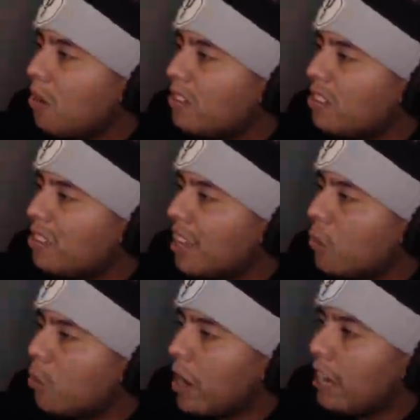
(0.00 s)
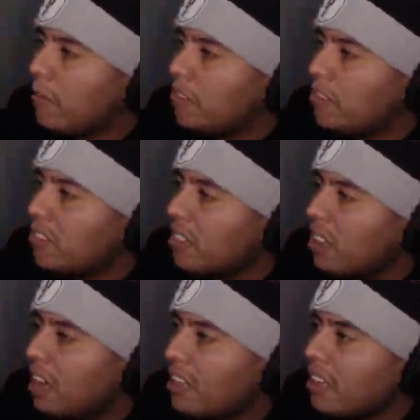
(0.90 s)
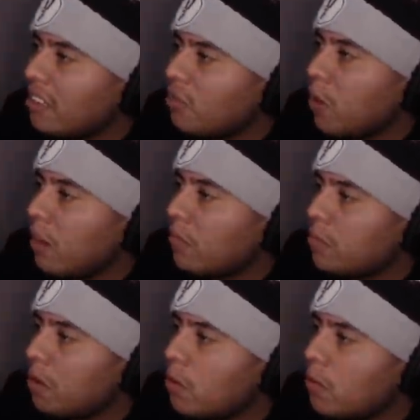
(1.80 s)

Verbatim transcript: is this like waves? I think it's waves, bro.